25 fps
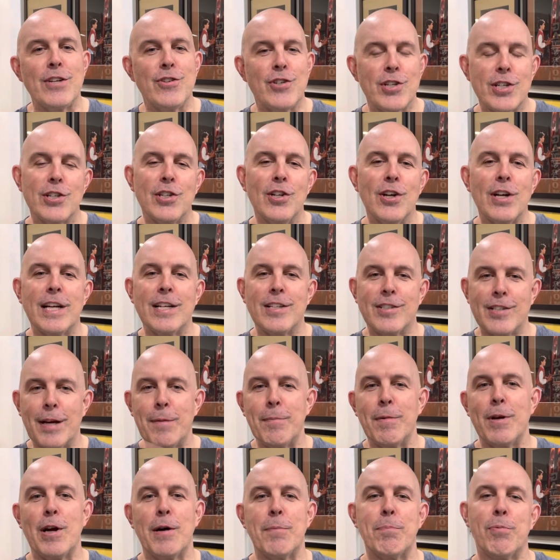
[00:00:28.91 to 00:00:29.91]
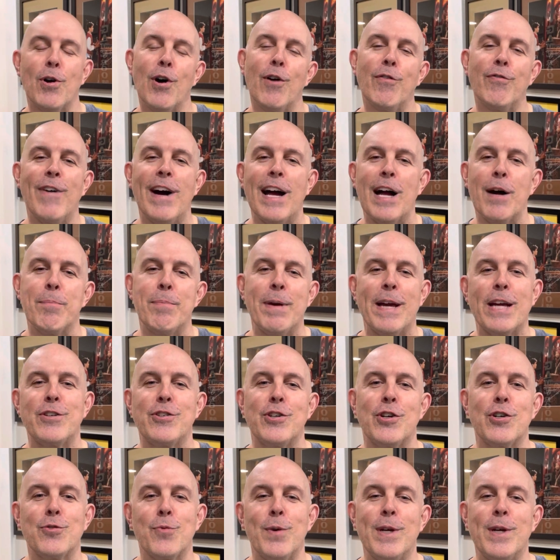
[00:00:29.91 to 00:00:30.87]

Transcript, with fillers: just look at some of your profile pictures.